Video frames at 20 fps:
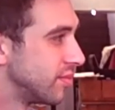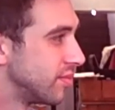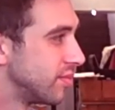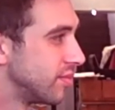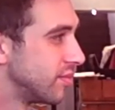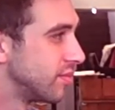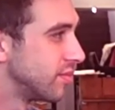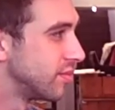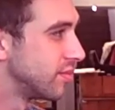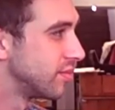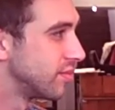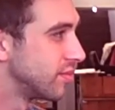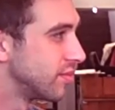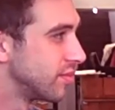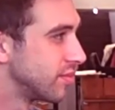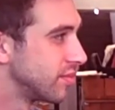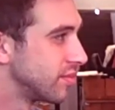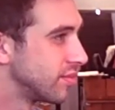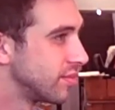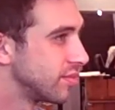
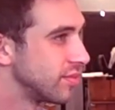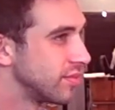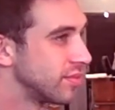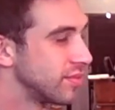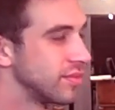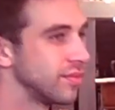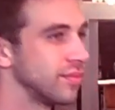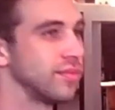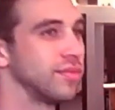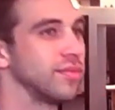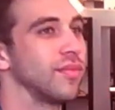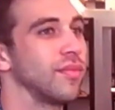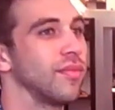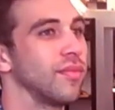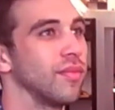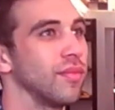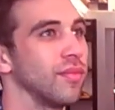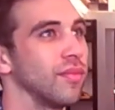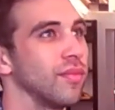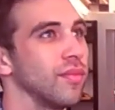
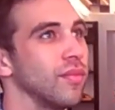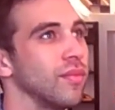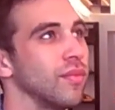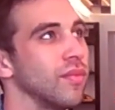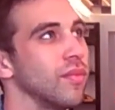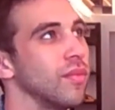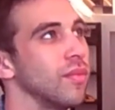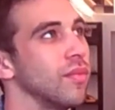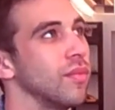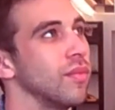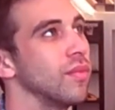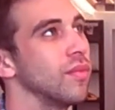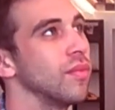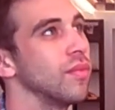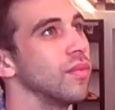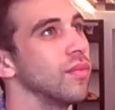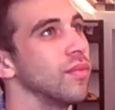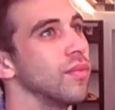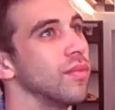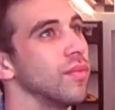
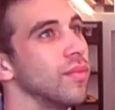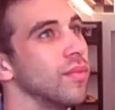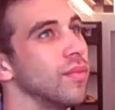This person isn't speaking.